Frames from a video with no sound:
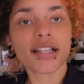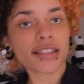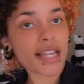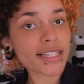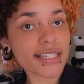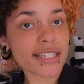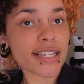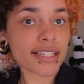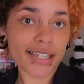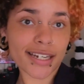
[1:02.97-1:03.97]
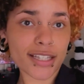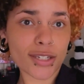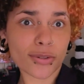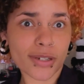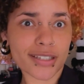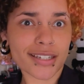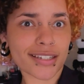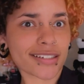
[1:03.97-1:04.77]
let's get into it.